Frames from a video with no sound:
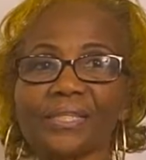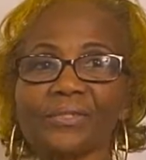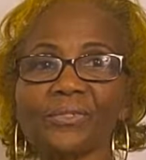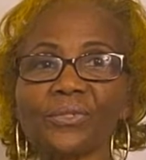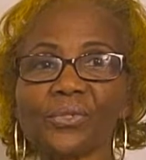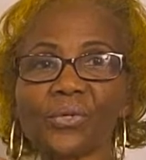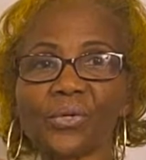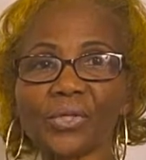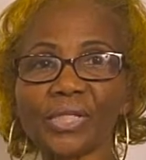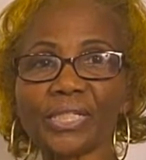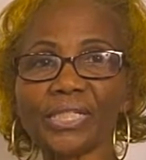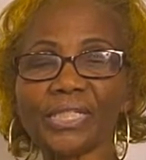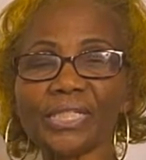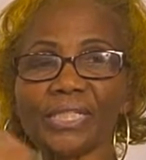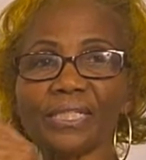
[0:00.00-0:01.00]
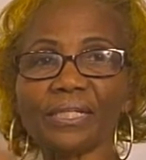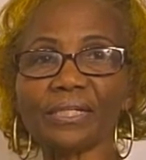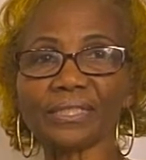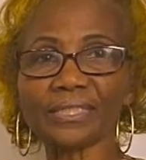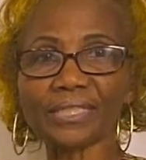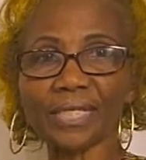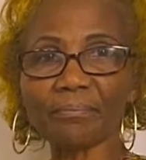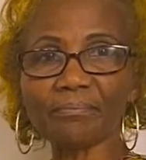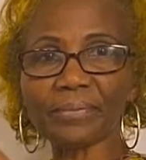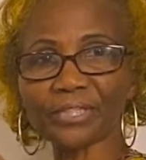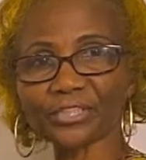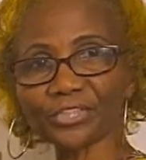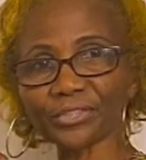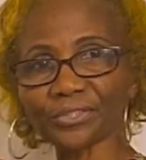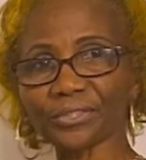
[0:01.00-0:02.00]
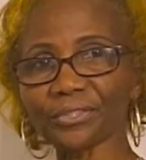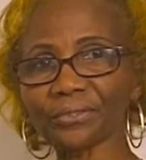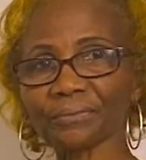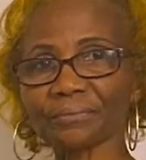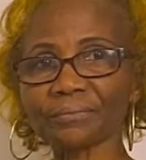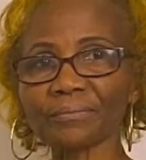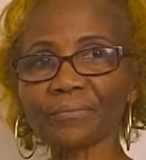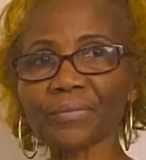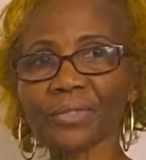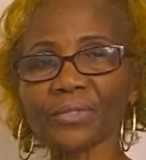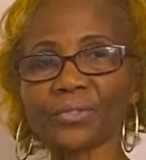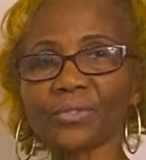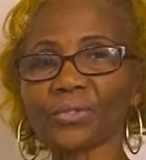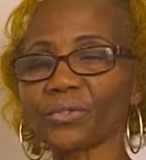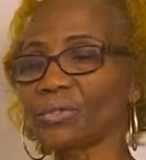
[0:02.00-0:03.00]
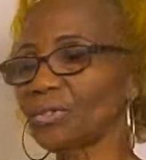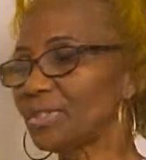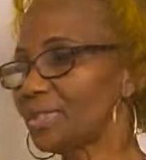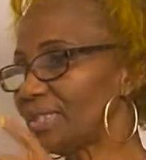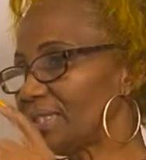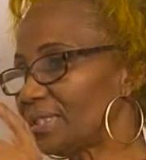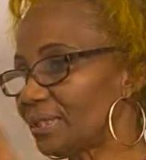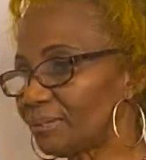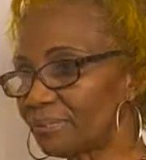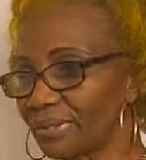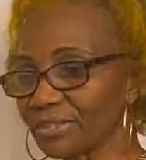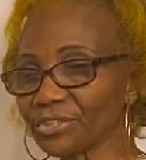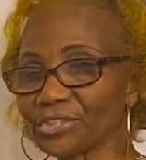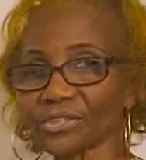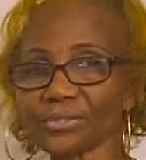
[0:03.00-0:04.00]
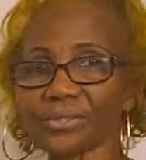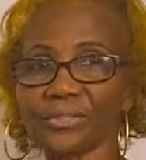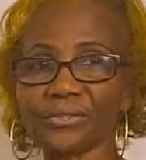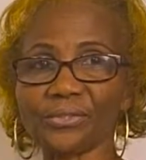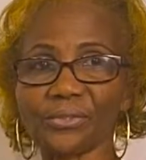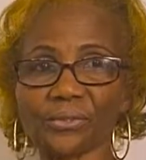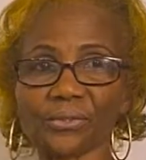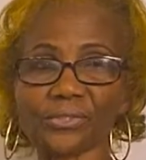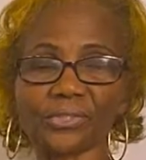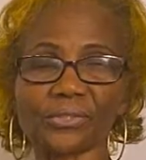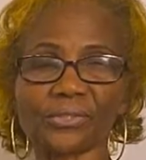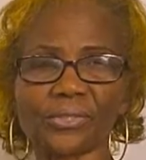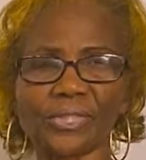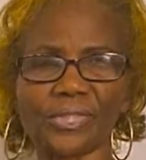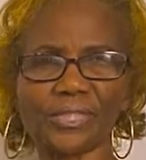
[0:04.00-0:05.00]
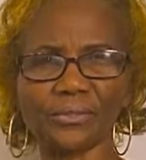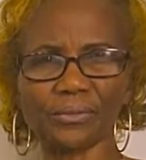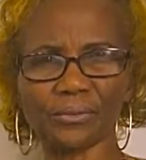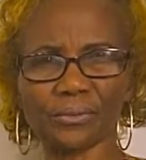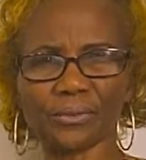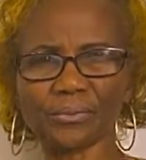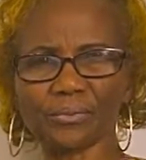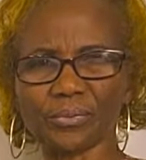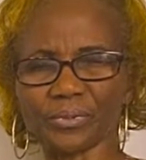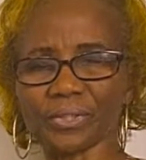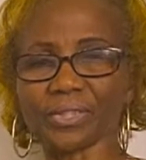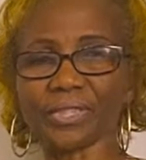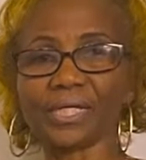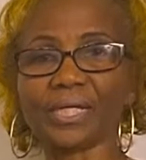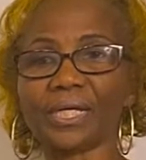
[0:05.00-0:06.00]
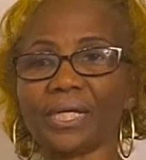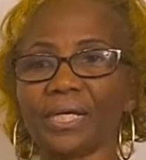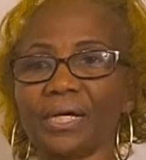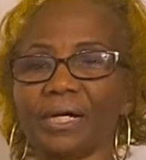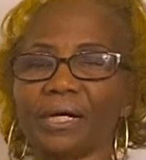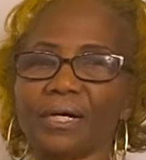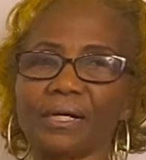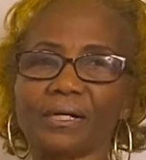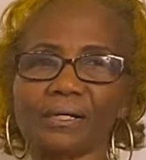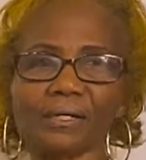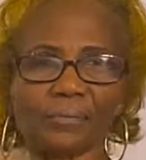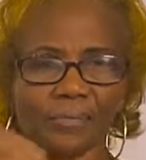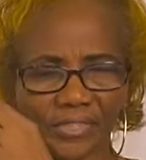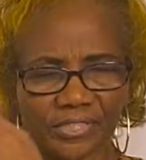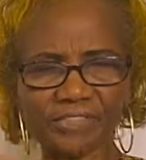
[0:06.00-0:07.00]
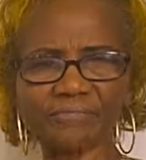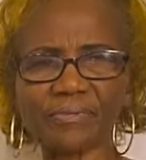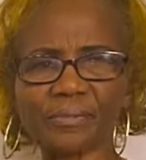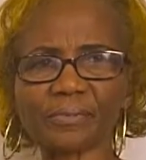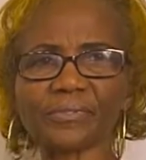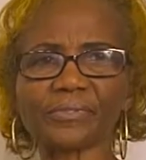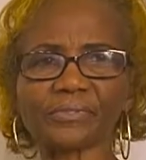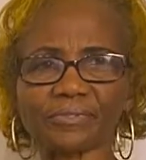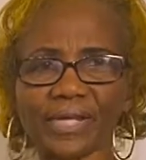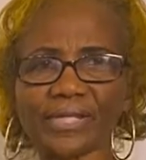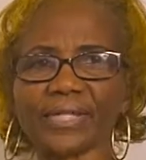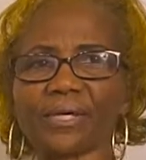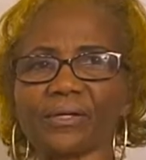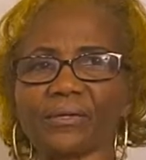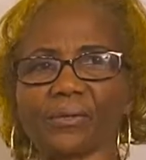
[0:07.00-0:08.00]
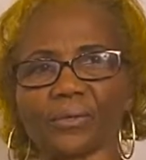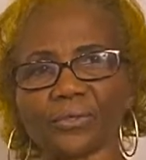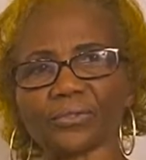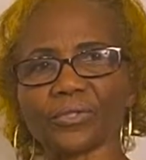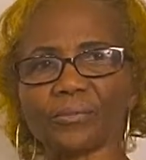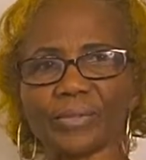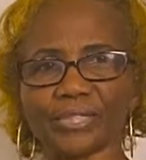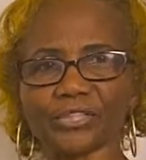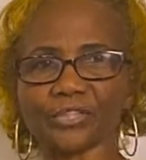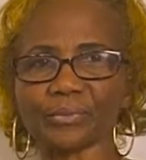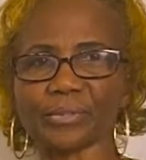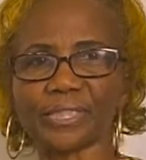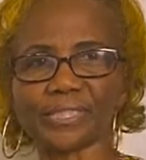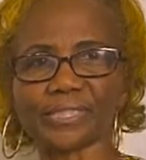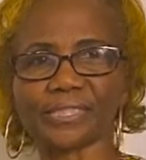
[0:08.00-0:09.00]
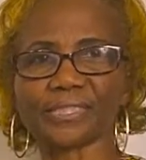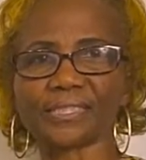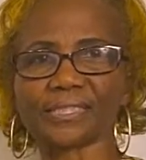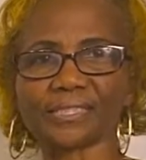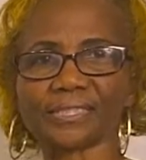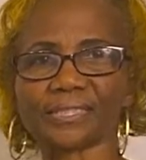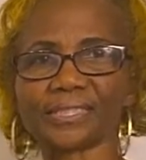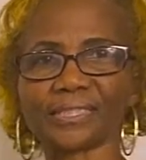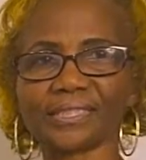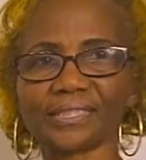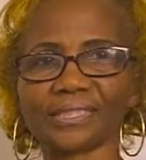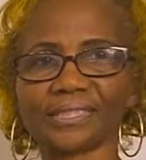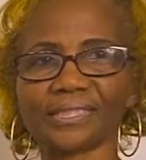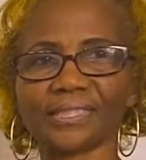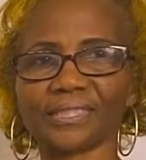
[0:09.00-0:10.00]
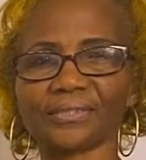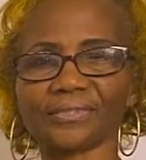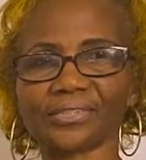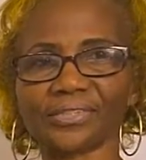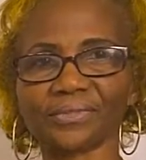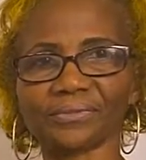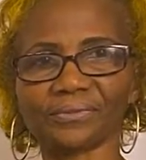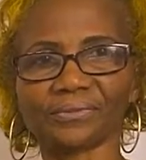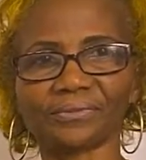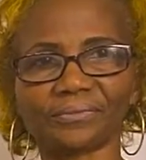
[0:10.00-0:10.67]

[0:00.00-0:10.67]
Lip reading: You're gonna need a tape measure. You're going to need a pencil, and you're also going to need a notebook. A piece of paper to write down all your measurements. See you soon.